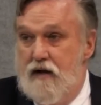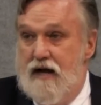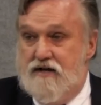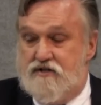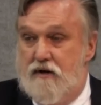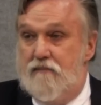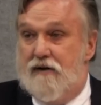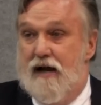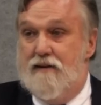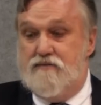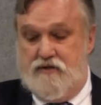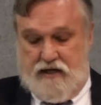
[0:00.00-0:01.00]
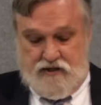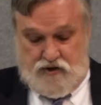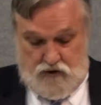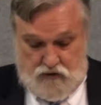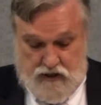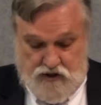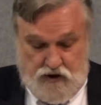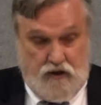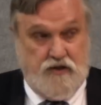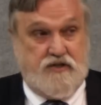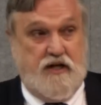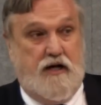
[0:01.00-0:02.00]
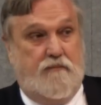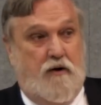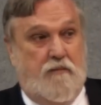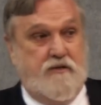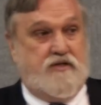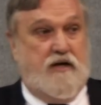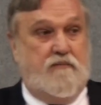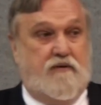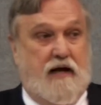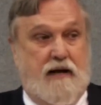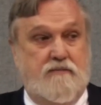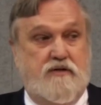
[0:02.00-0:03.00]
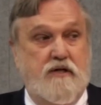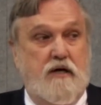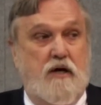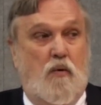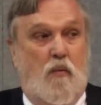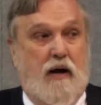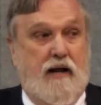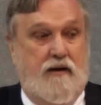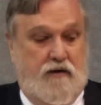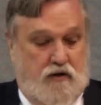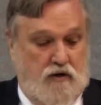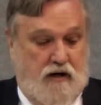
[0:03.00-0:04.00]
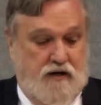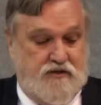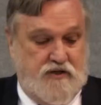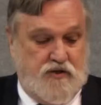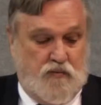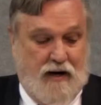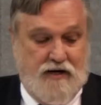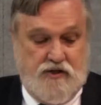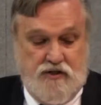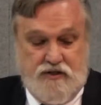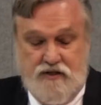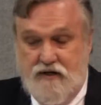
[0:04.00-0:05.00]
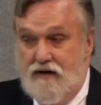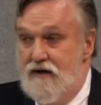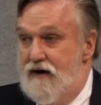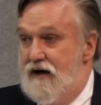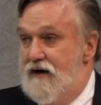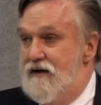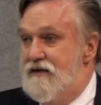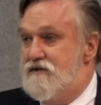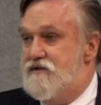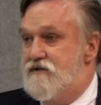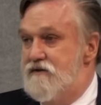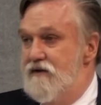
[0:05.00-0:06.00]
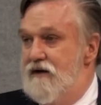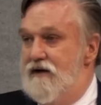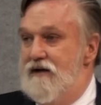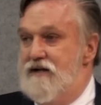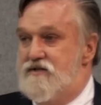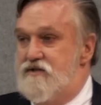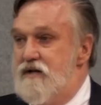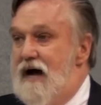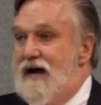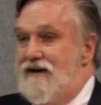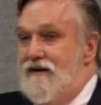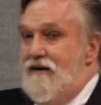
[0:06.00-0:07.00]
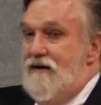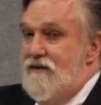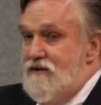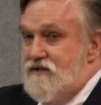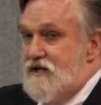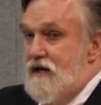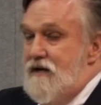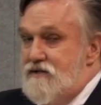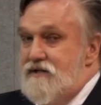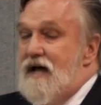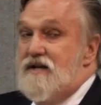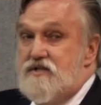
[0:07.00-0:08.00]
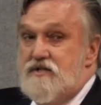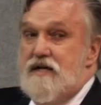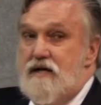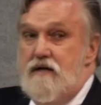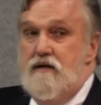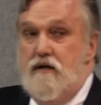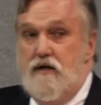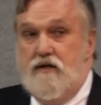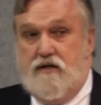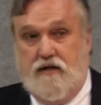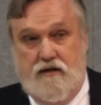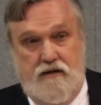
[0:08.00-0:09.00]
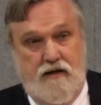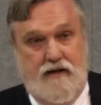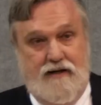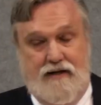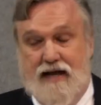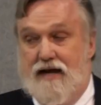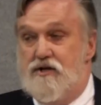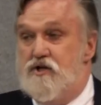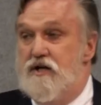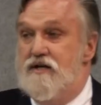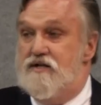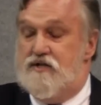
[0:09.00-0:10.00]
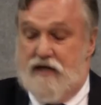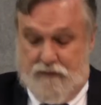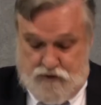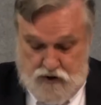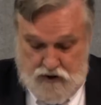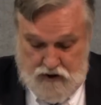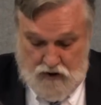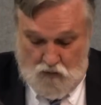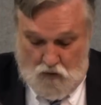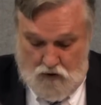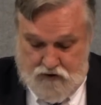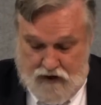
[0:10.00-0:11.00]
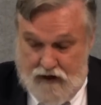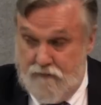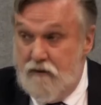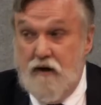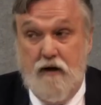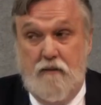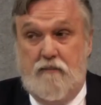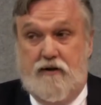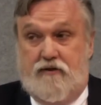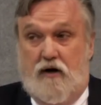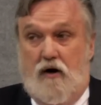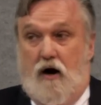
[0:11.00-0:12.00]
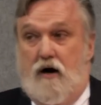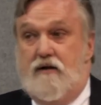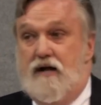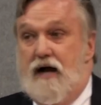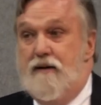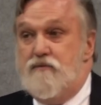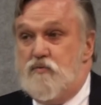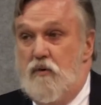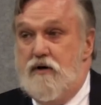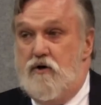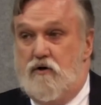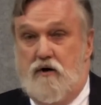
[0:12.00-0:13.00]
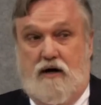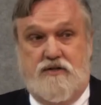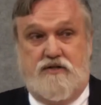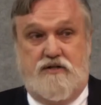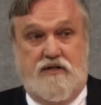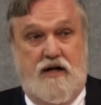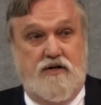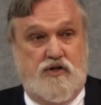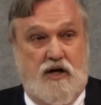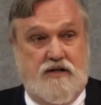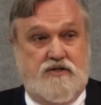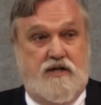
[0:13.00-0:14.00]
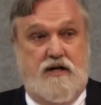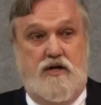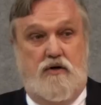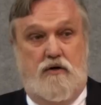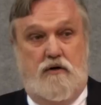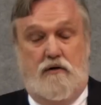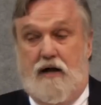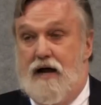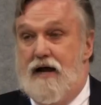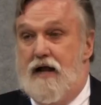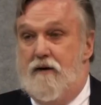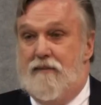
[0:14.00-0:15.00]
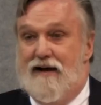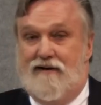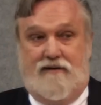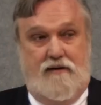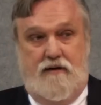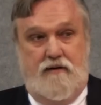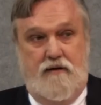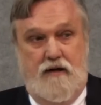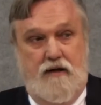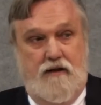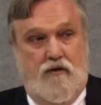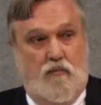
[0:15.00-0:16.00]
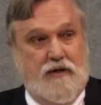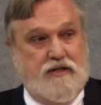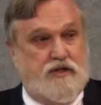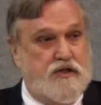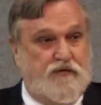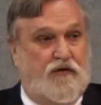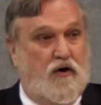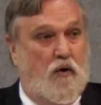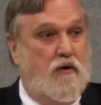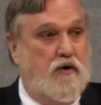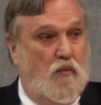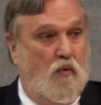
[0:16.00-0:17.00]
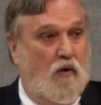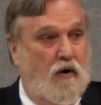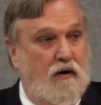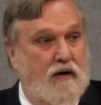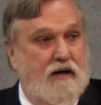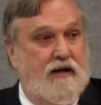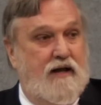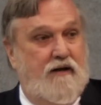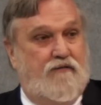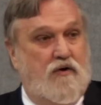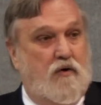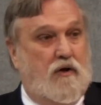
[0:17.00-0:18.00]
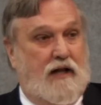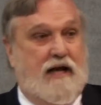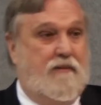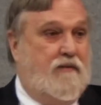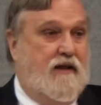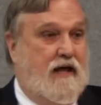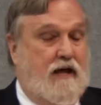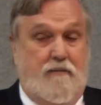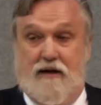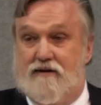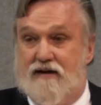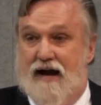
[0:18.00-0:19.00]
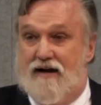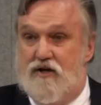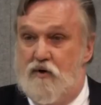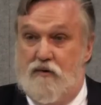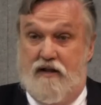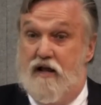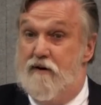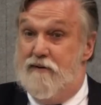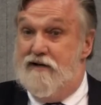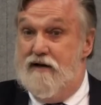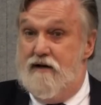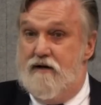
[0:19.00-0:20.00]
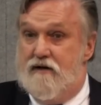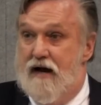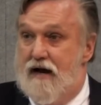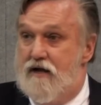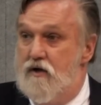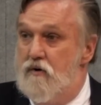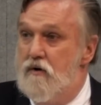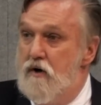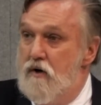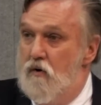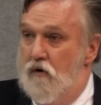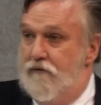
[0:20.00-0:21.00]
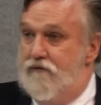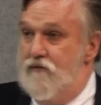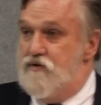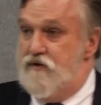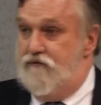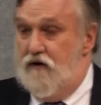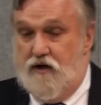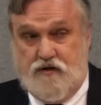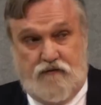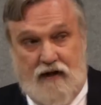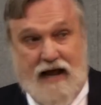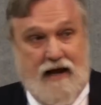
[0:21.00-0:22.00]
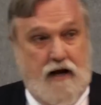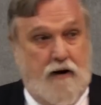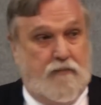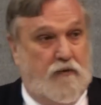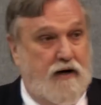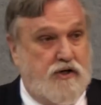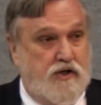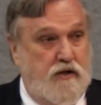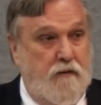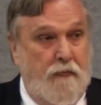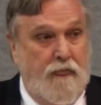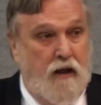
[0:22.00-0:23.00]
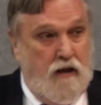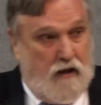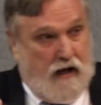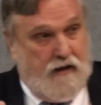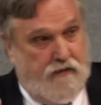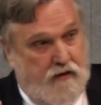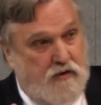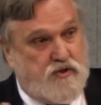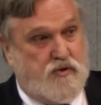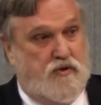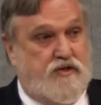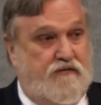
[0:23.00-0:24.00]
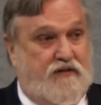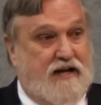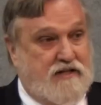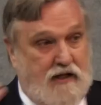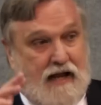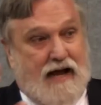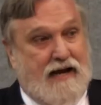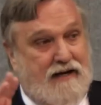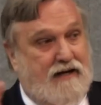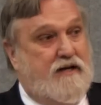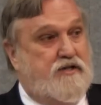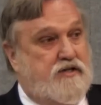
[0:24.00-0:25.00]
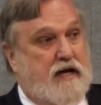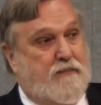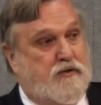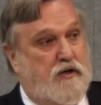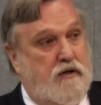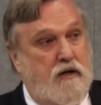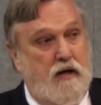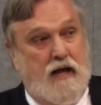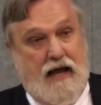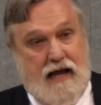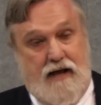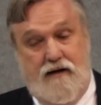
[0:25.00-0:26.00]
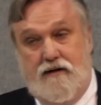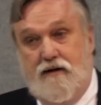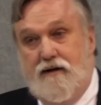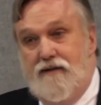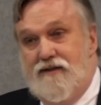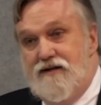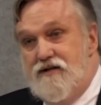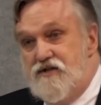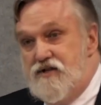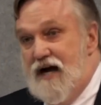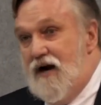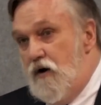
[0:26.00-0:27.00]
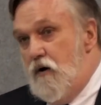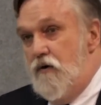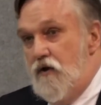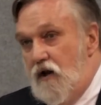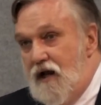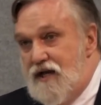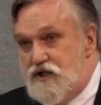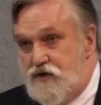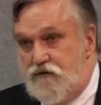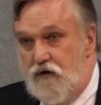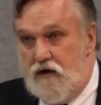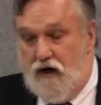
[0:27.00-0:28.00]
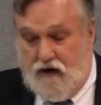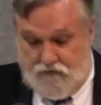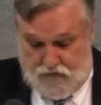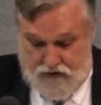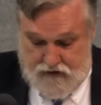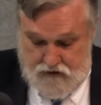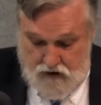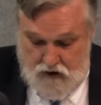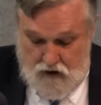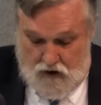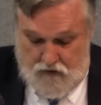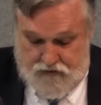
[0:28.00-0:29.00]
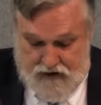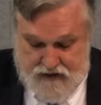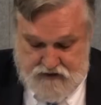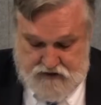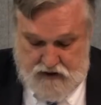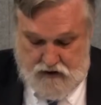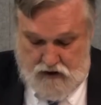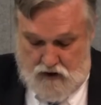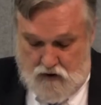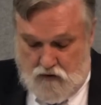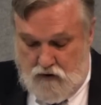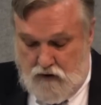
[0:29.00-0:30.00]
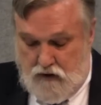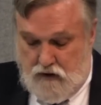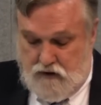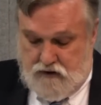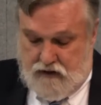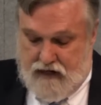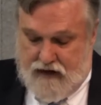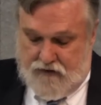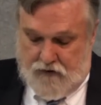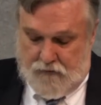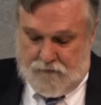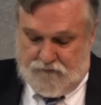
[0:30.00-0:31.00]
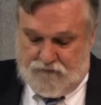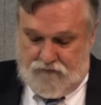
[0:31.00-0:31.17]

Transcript: And sometimes, as you're, as you're going to see in a moment, sometimes when the cause is righteous, uh, it's, uh, it's not... It's not a sin to engage in deception in wartime, but there are times when your cause is unjust and you're lying about the, the reasons for going to war. If you claim the enemy attacked you and the enemy didn't attack you, or if it was a false flag operation, uh, those sorts of things, lying and deception and the desire or the lust for conflict are things that go together.